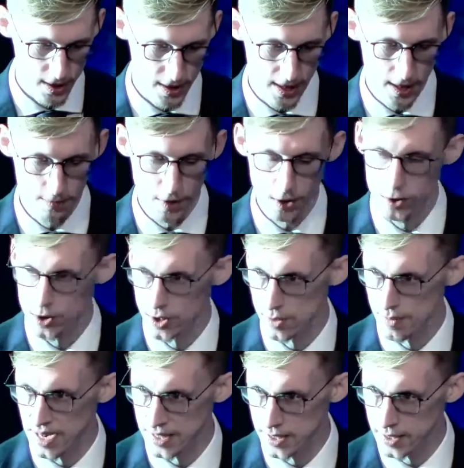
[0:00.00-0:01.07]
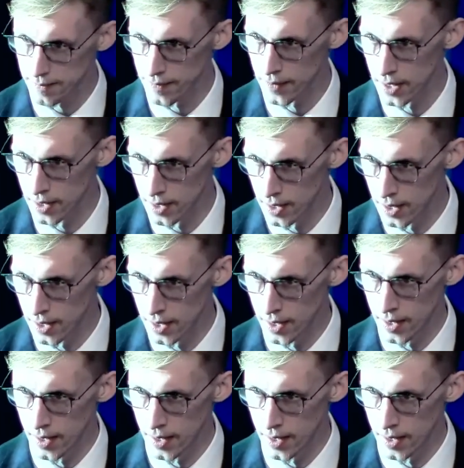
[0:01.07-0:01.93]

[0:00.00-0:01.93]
is that emotions matter, mm-hmm.